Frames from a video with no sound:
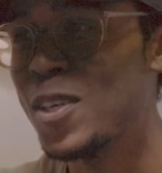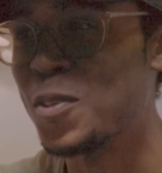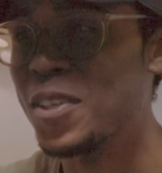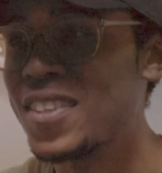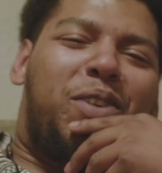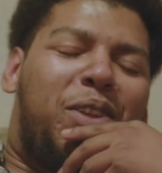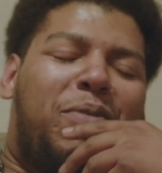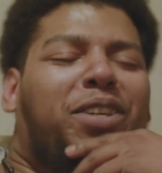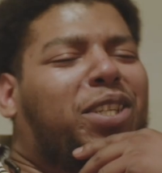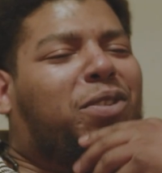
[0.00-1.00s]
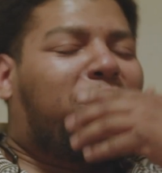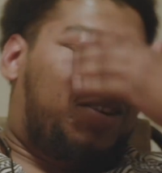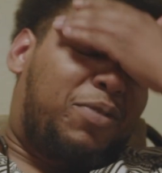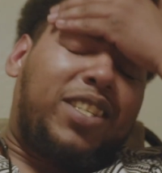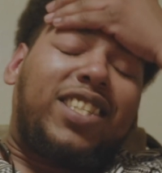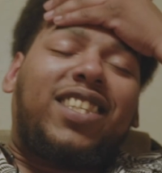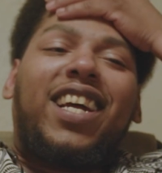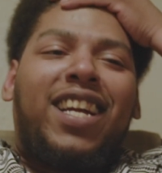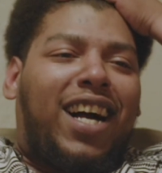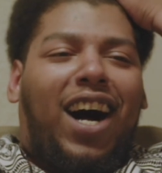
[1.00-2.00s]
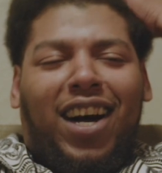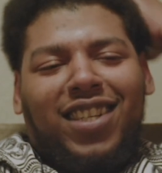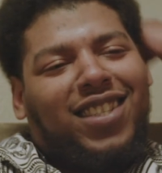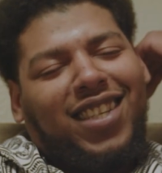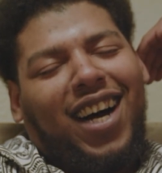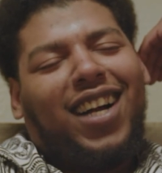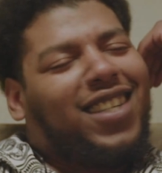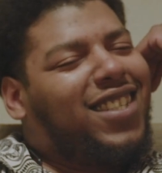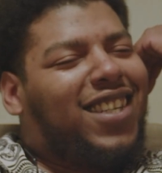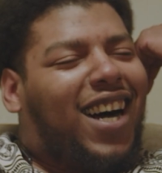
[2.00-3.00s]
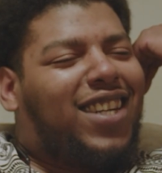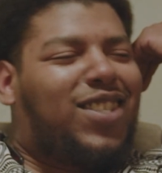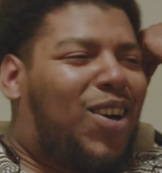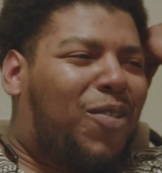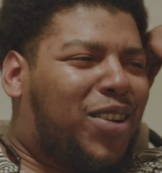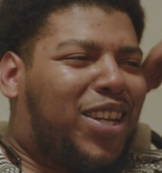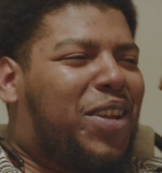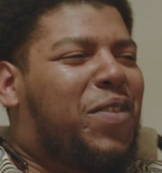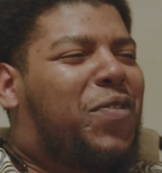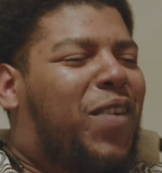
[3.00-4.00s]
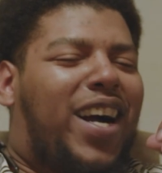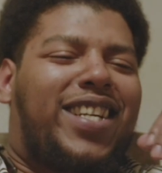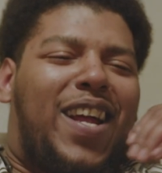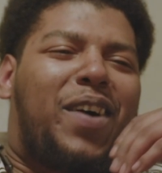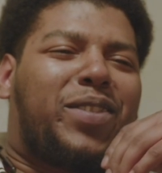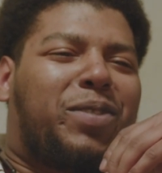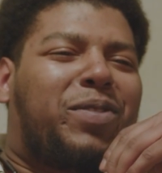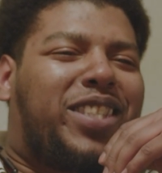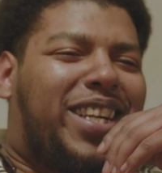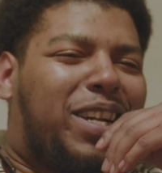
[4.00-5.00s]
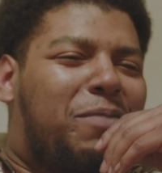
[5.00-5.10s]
Did we just unknowingly find out some shit